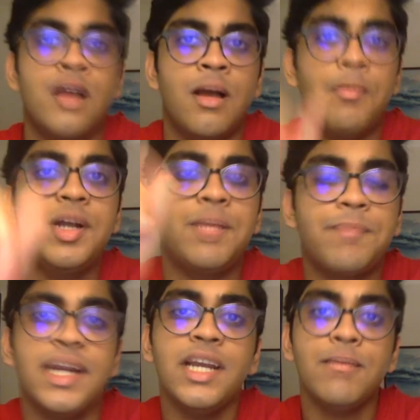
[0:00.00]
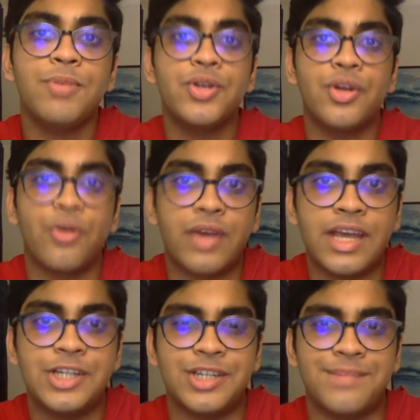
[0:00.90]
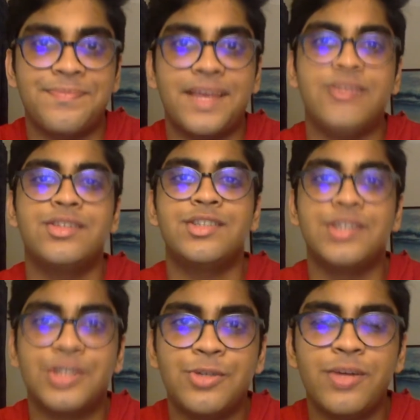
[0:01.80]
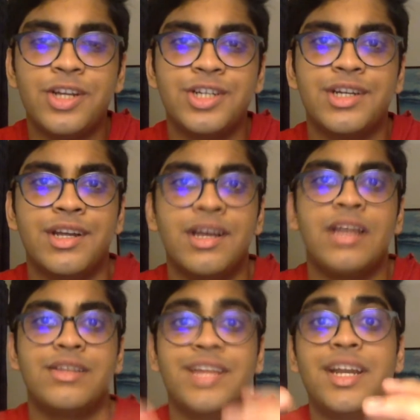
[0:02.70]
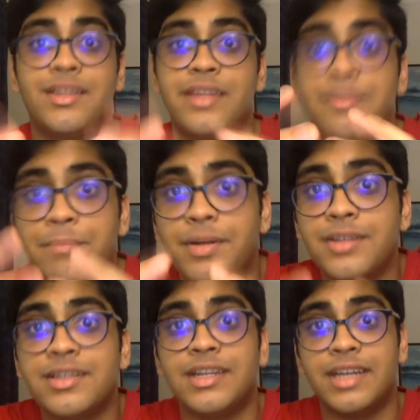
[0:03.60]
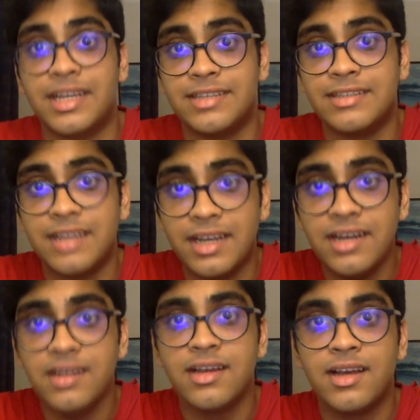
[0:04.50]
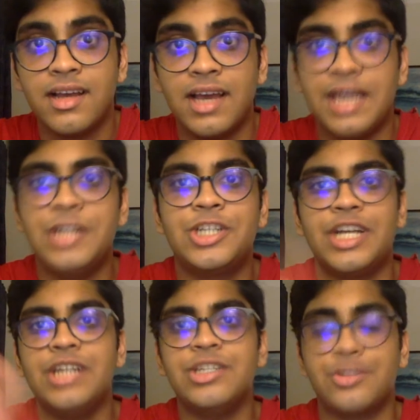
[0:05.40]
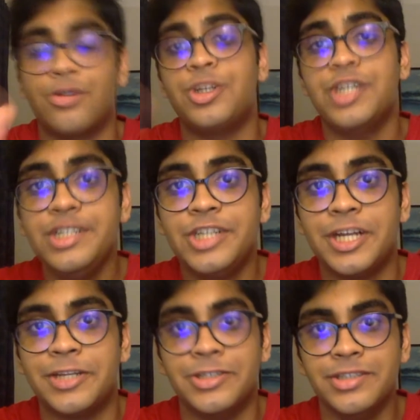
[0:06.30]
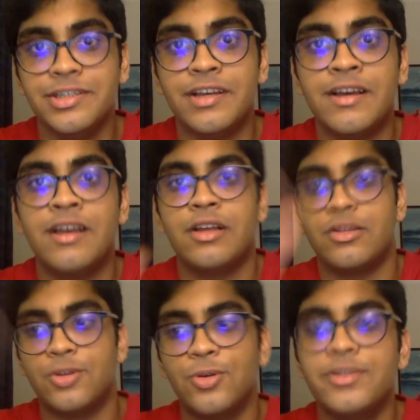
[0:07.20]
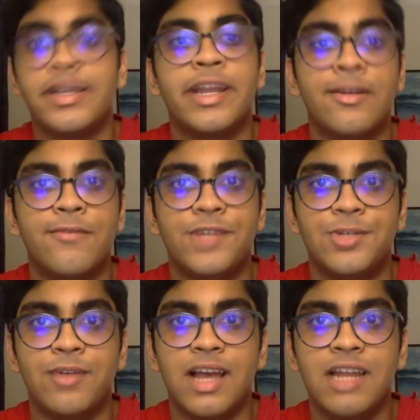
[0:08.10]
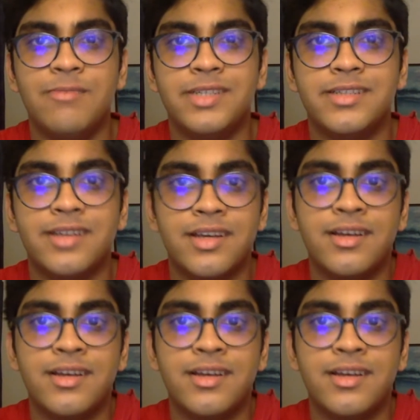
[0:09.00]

But depending upon the occasion and the situation that the person is in, he changes or she changes those individual elements,